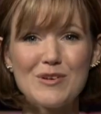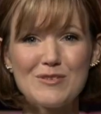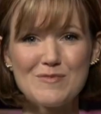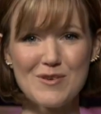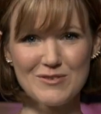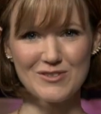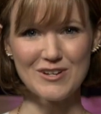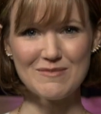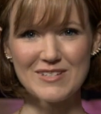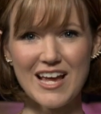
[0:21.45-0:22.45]
welcome to
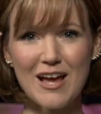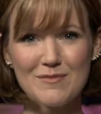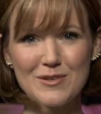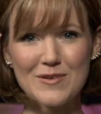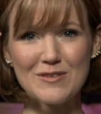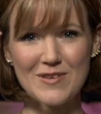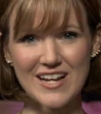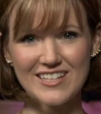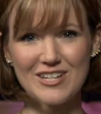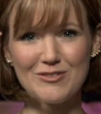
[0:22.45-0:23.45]
Postscript. I'm Luann
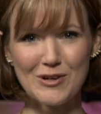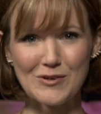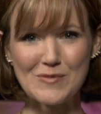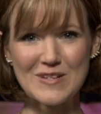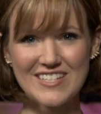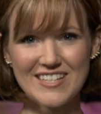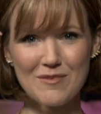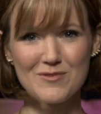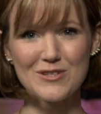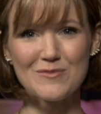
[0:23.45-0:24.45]
Riley, Grow Group and
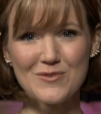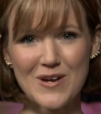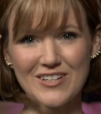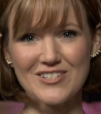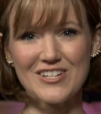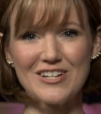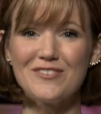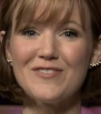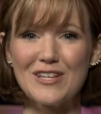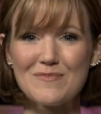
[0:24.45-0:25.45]
Discipleship Director here
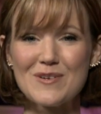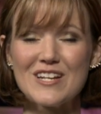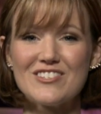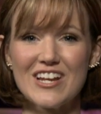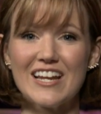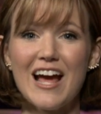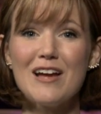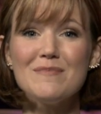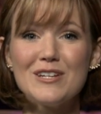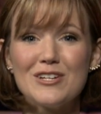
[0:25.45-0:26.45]
at FaithBridge, and
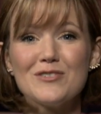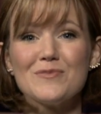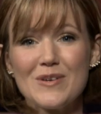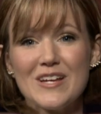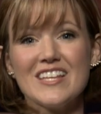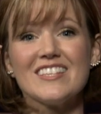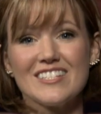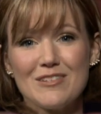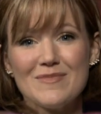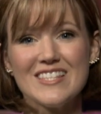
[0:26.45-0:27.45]
I'm here with
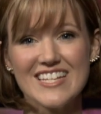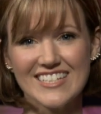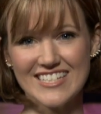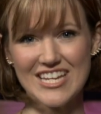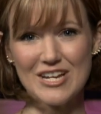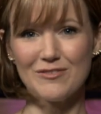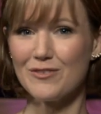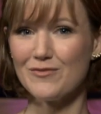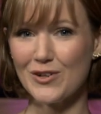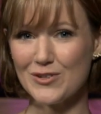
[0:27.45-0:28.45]
Timothy Ateek
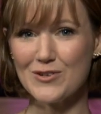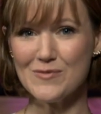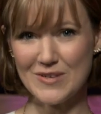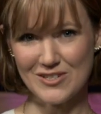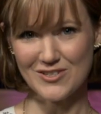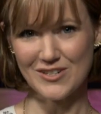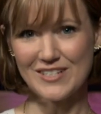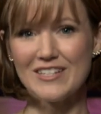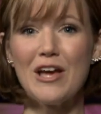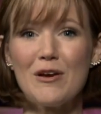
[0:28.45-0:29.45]
from Vertical
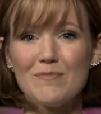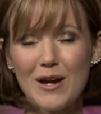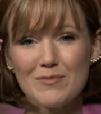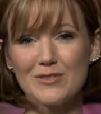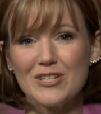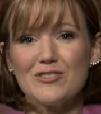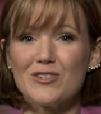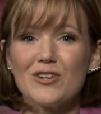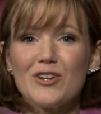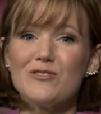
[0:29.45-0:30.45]
Ministries, Bible
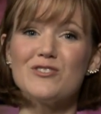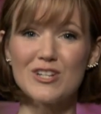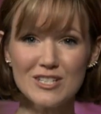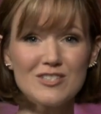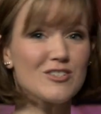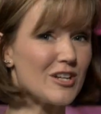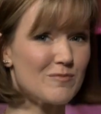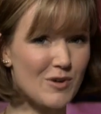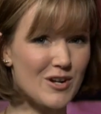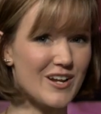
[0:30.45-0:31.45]
teacher, who just
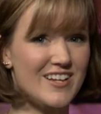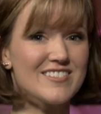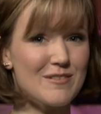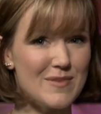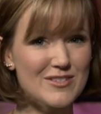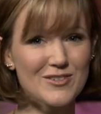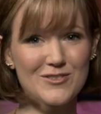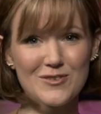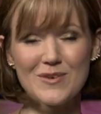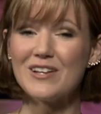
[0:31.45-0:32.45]
brought us a
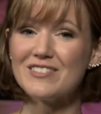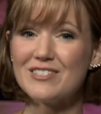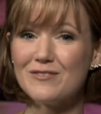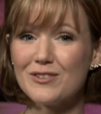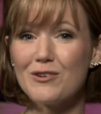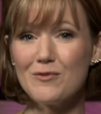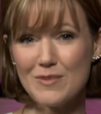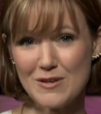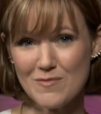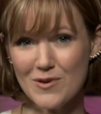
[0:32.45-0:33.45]
message around difficult
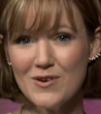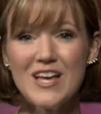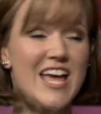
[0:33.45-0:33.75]
people.